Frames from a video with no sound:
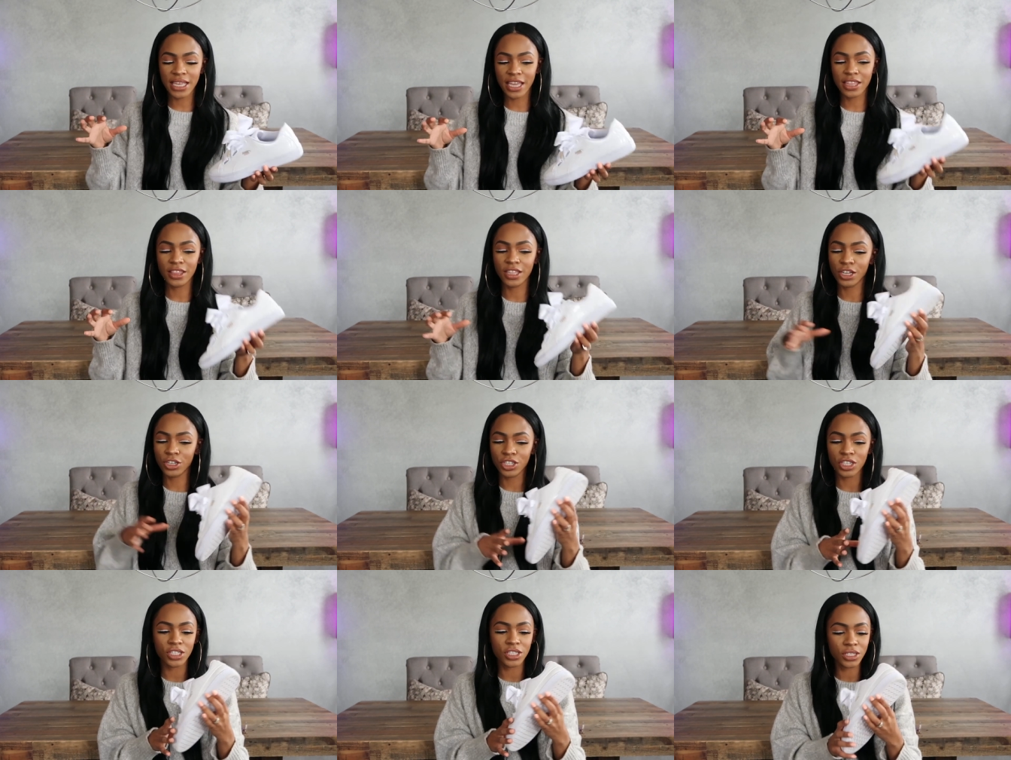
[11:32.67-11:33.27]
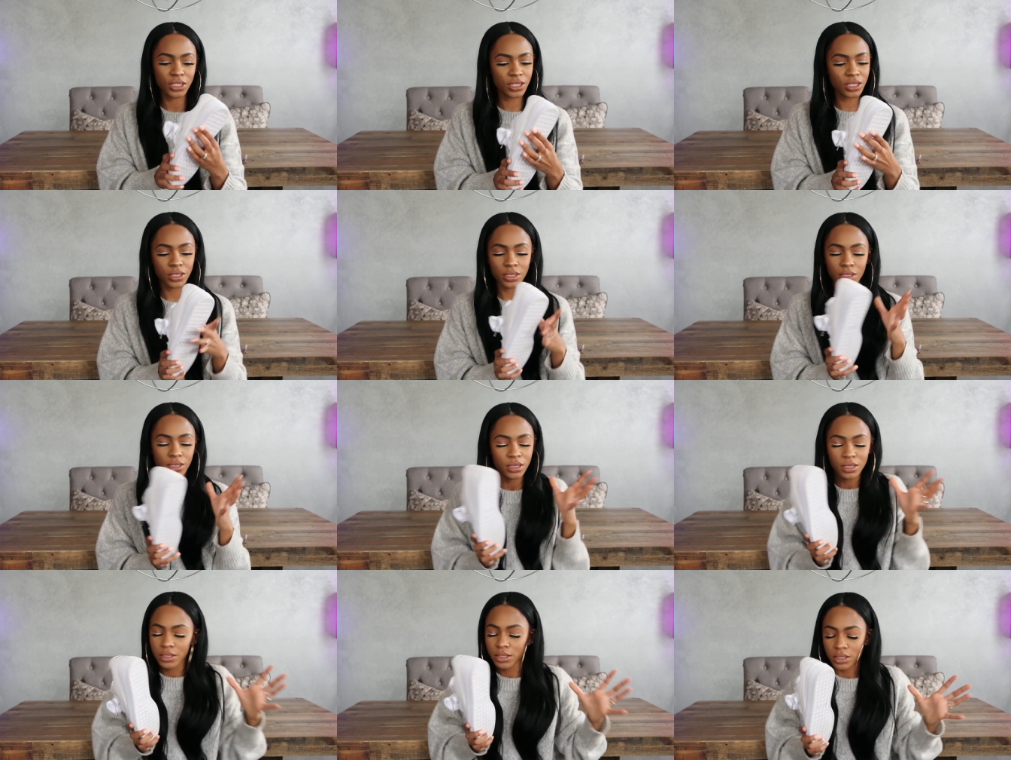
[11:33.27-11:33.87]
and they're just
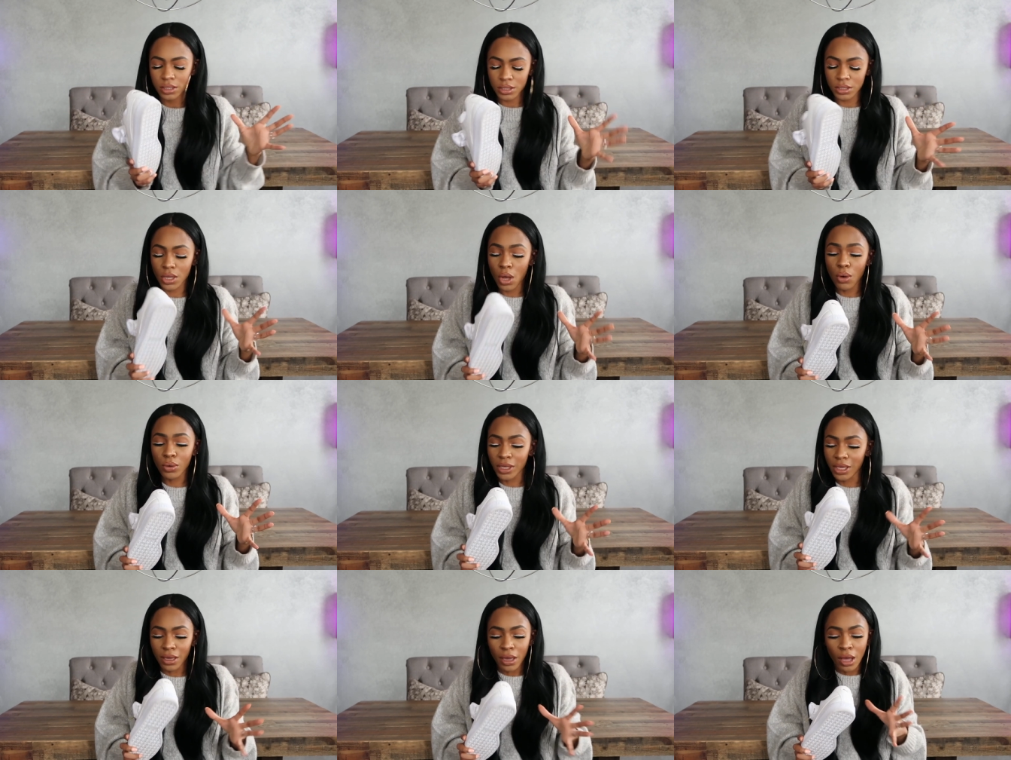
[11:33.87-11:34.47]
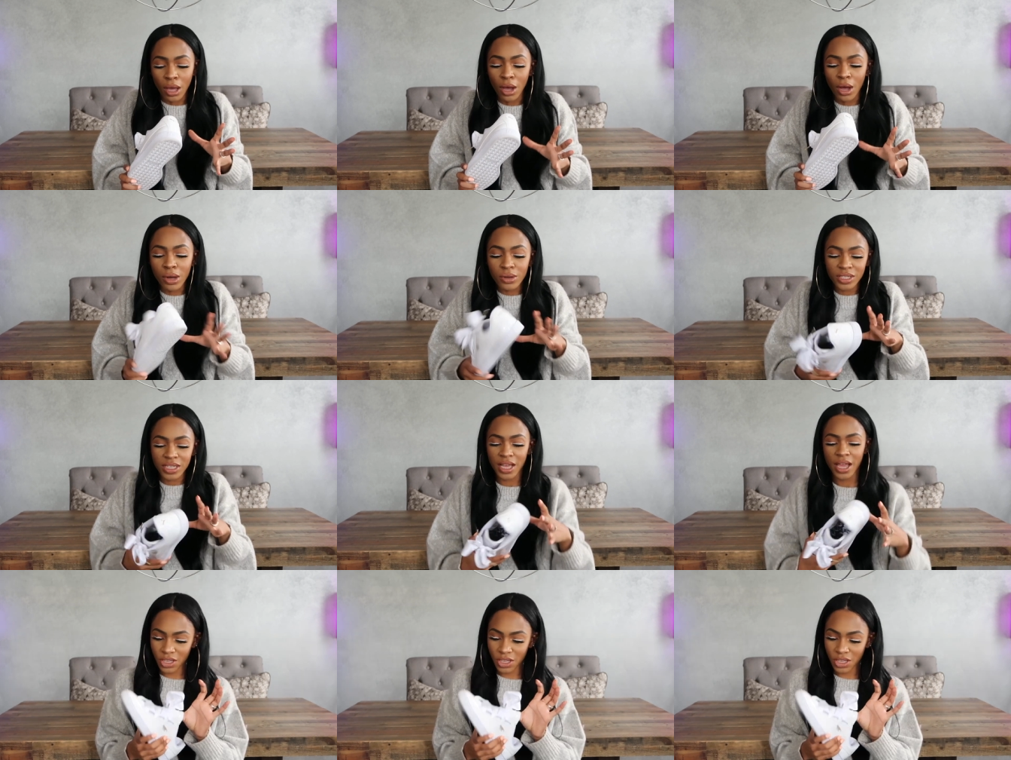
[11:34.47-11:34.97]
so cute.